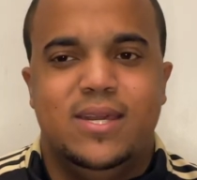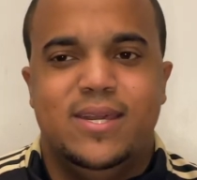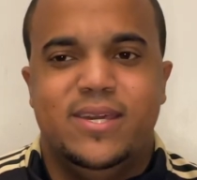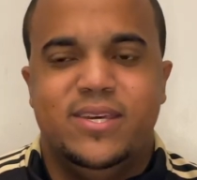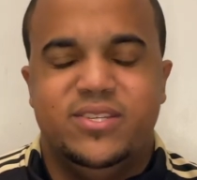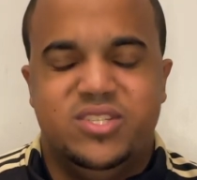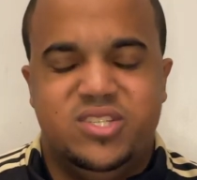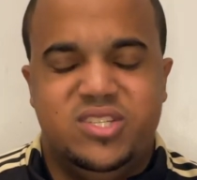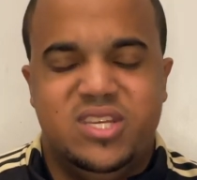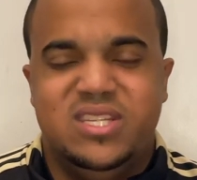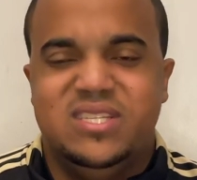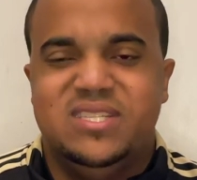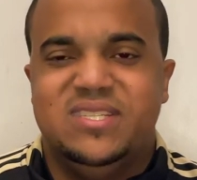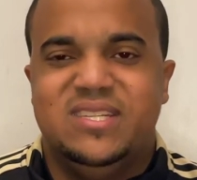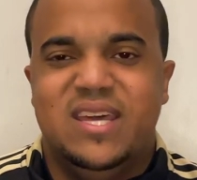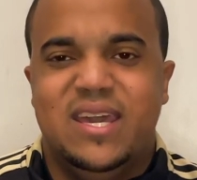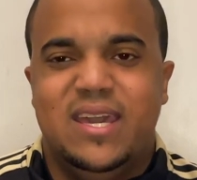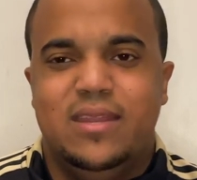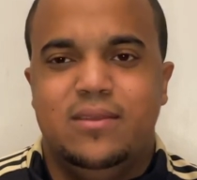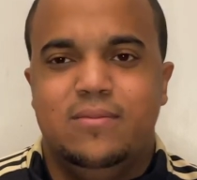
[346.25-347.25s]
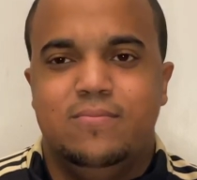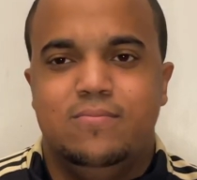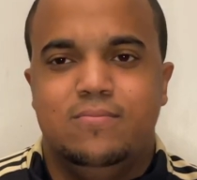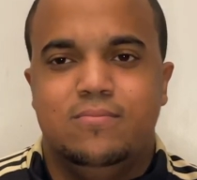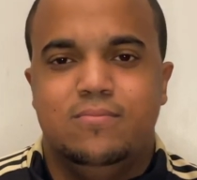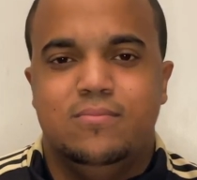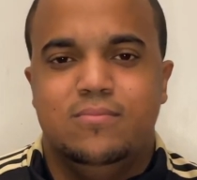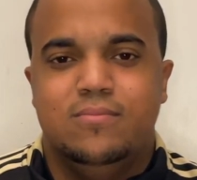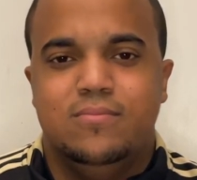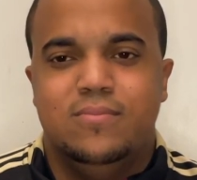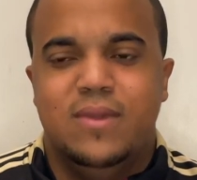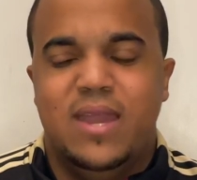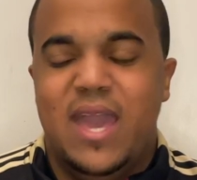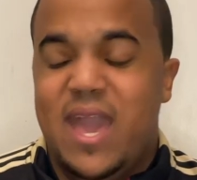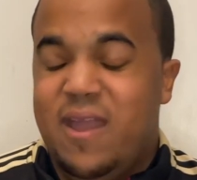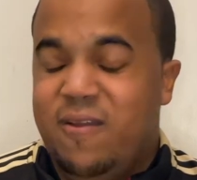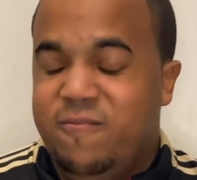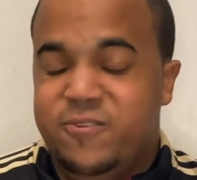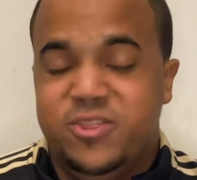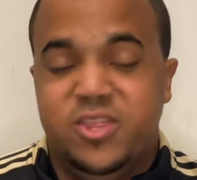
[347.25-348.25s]
Since then,
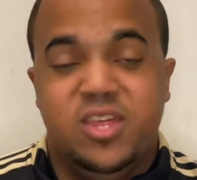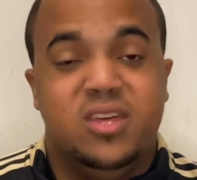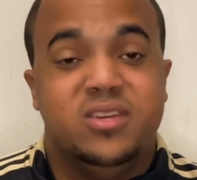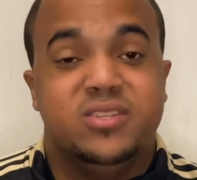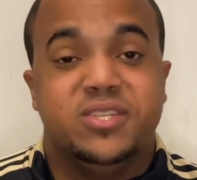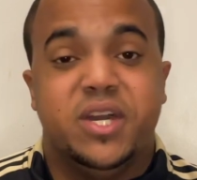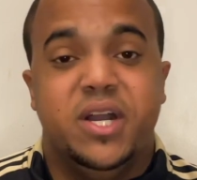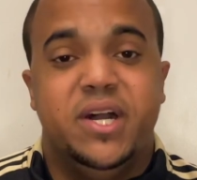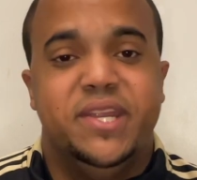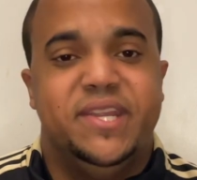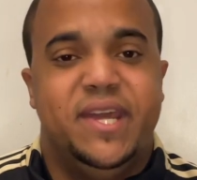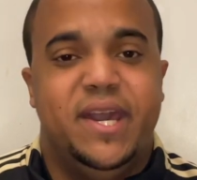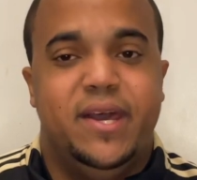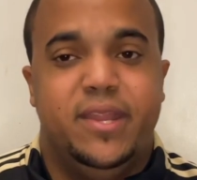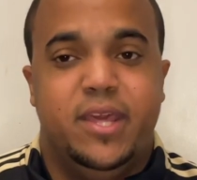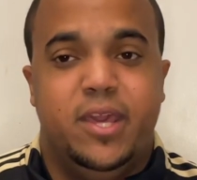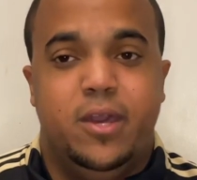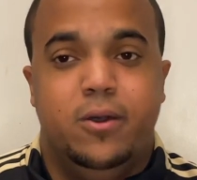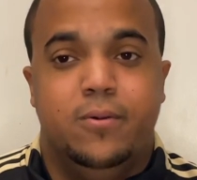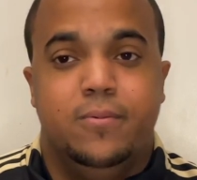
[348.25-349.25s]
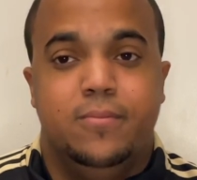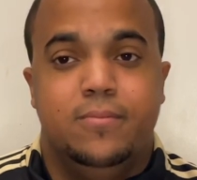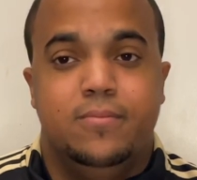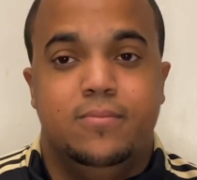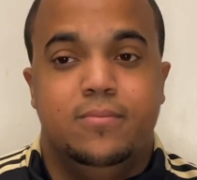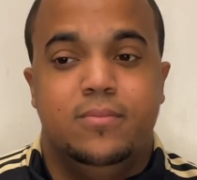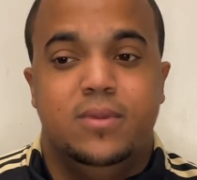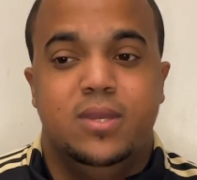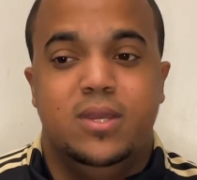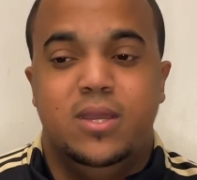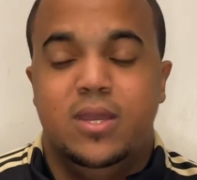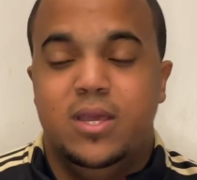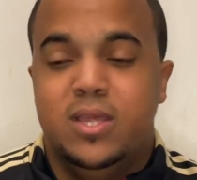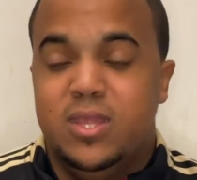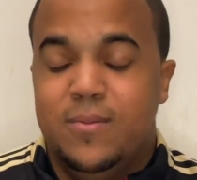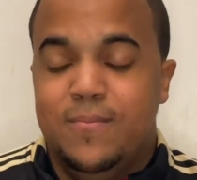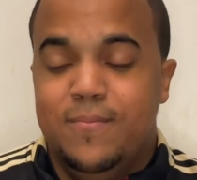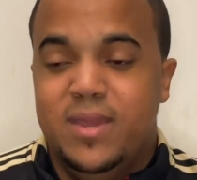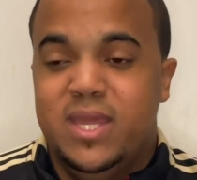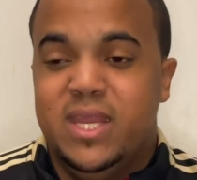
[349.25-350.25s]
everything has gone downhill. The
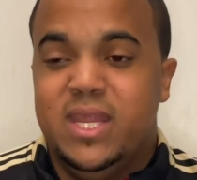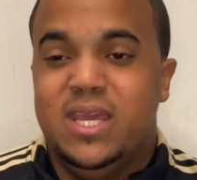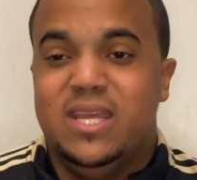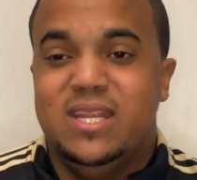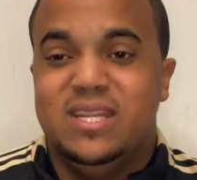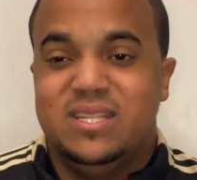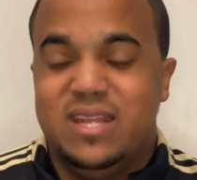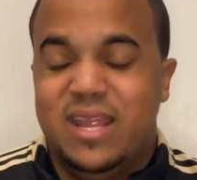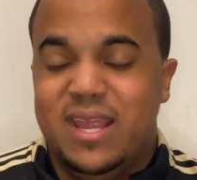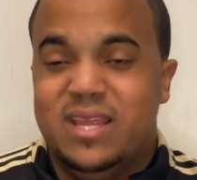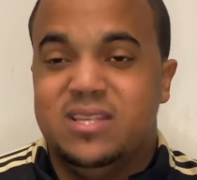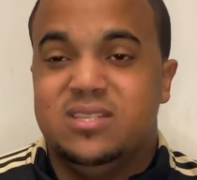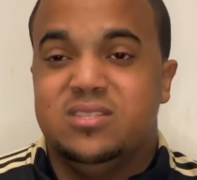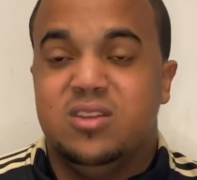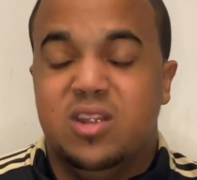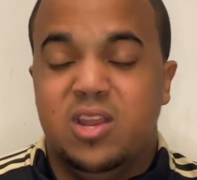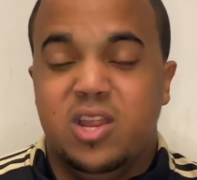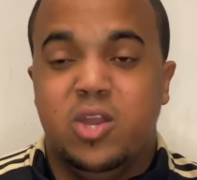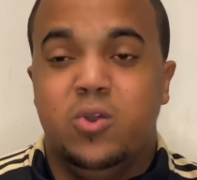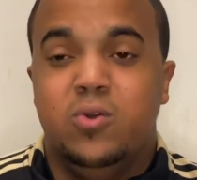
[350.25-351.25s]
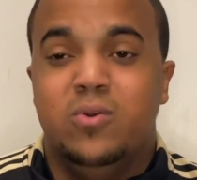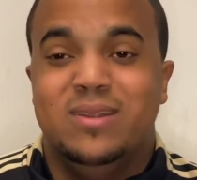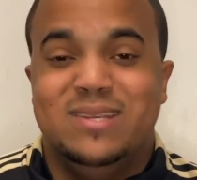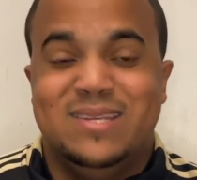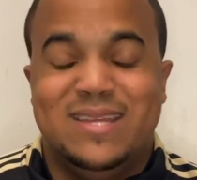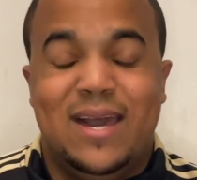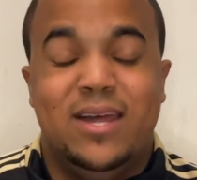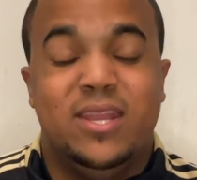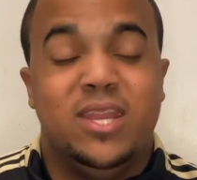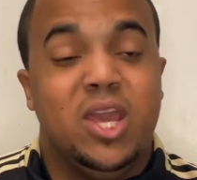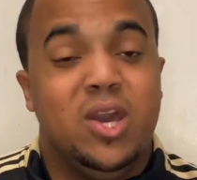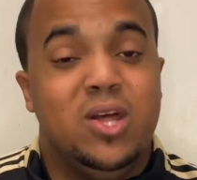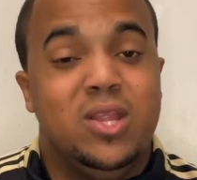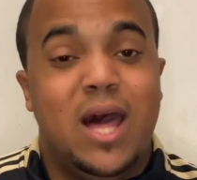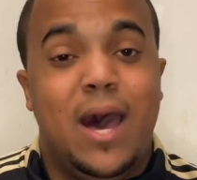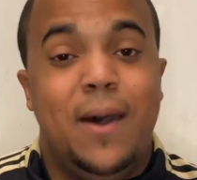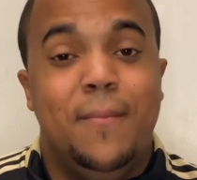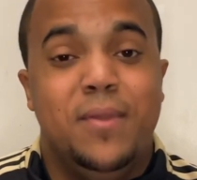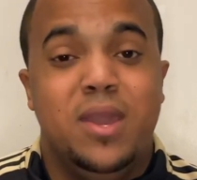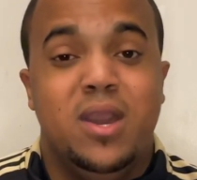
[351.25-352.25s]
minute things started going downhill,
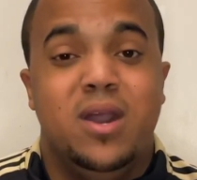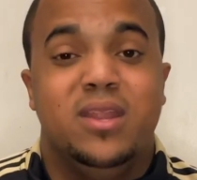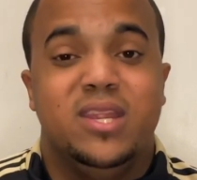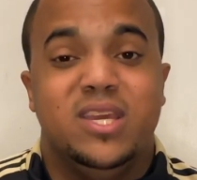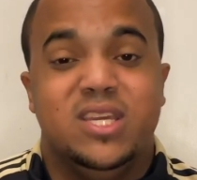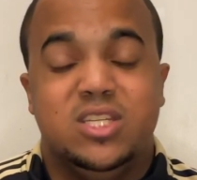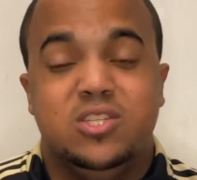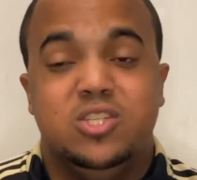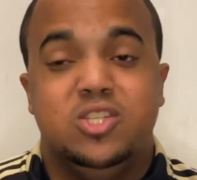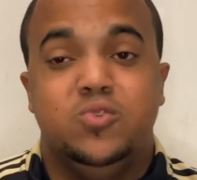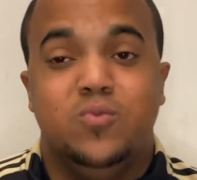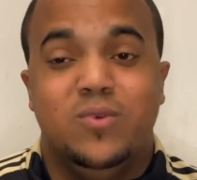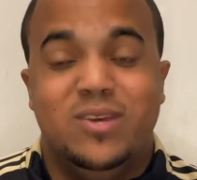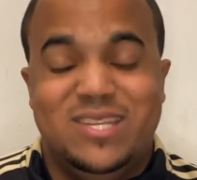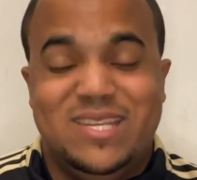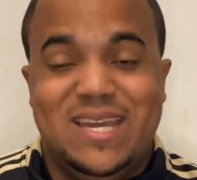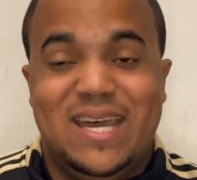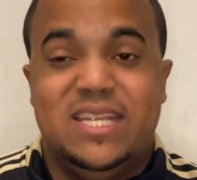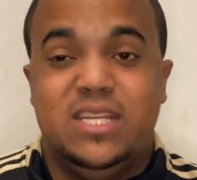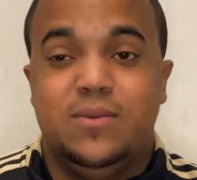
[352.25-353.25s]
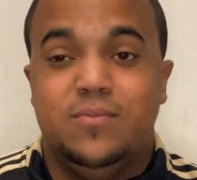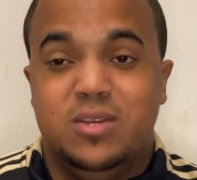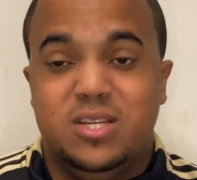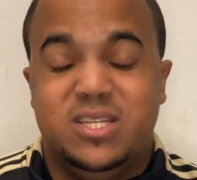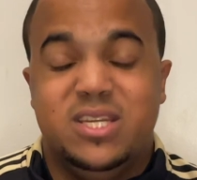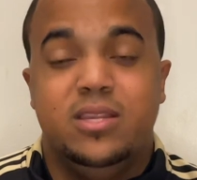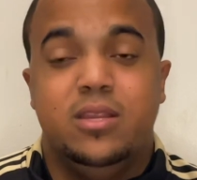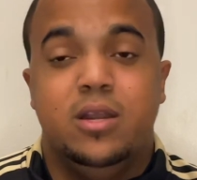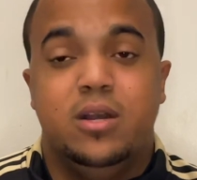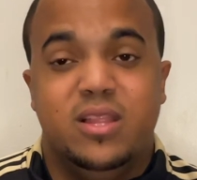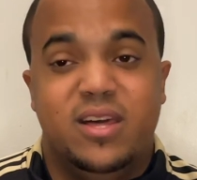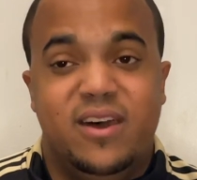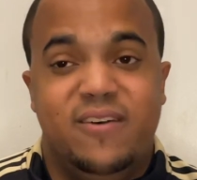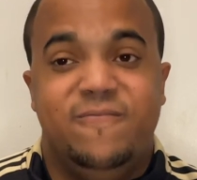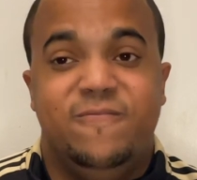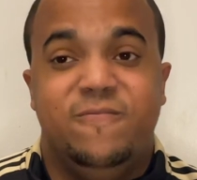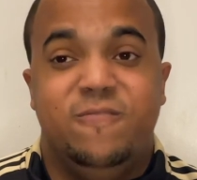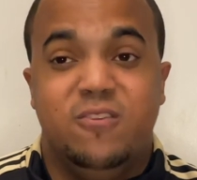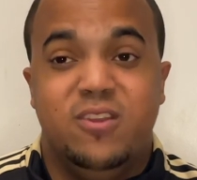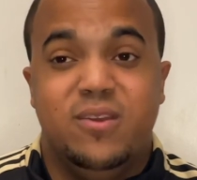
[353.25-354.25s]
I'll be honest, this is when Tata Martino
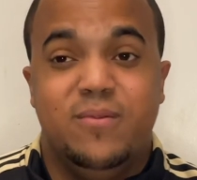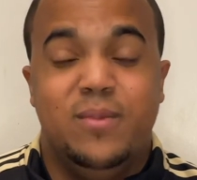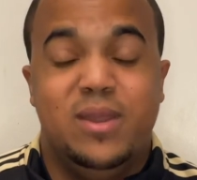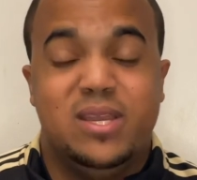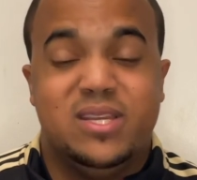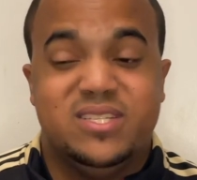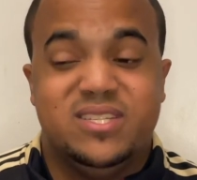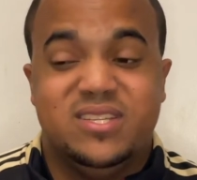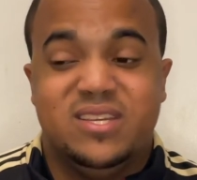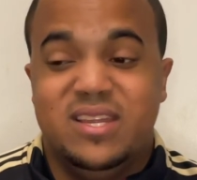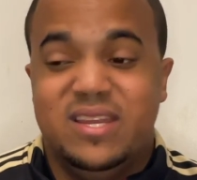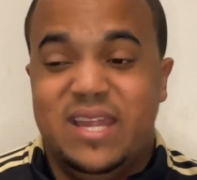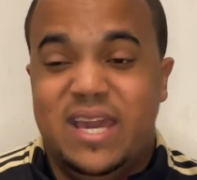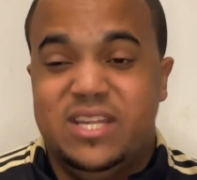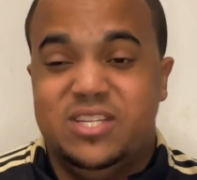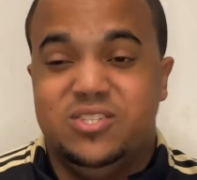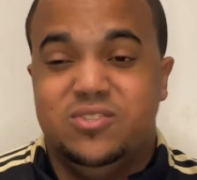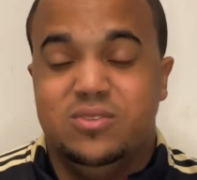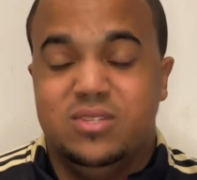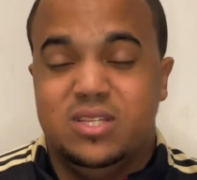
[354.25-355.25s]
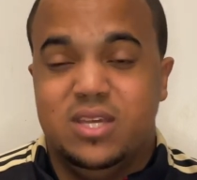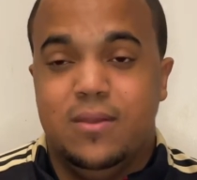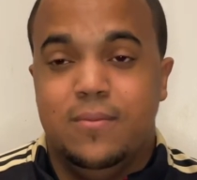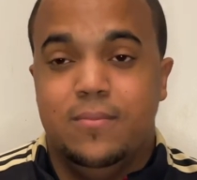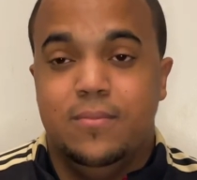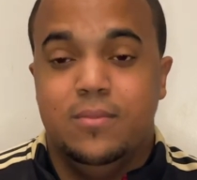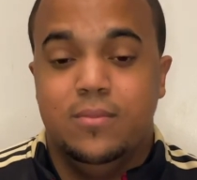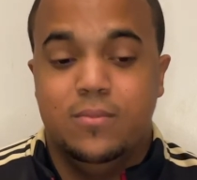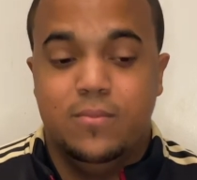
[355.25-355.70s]
left for the Mexican national team.